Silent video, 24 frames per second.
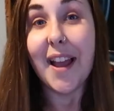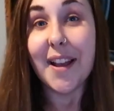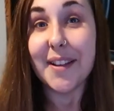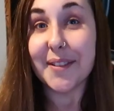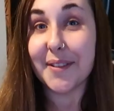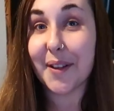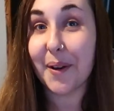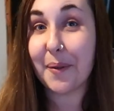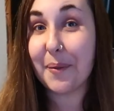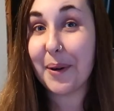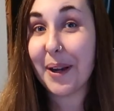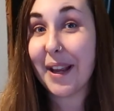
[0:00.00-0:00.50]

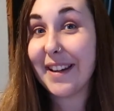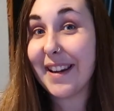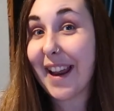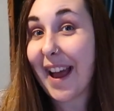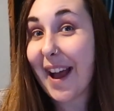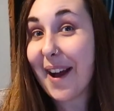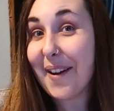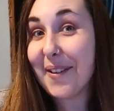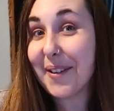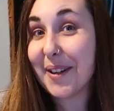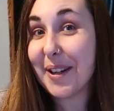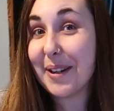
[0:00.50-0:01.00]
So we are
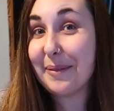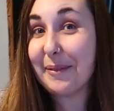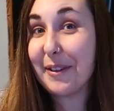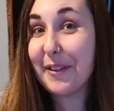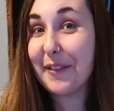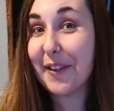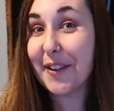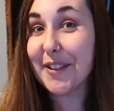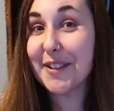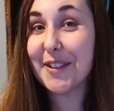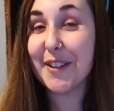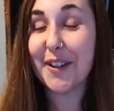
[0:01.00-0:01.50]
now going to move
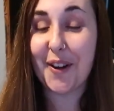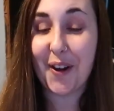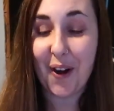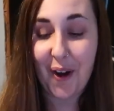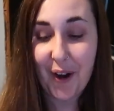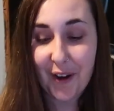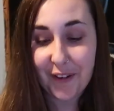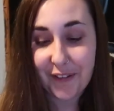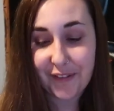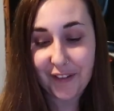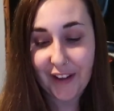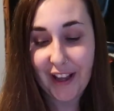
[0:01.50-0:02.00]
on to
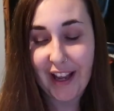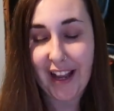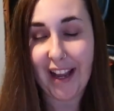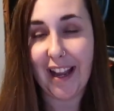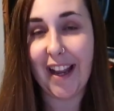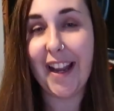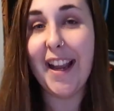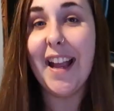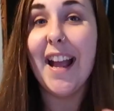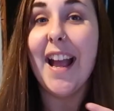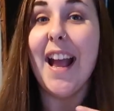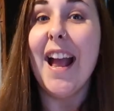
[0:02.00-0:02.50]

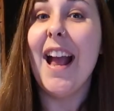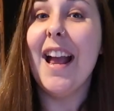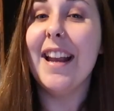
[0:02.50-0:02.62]
coffee.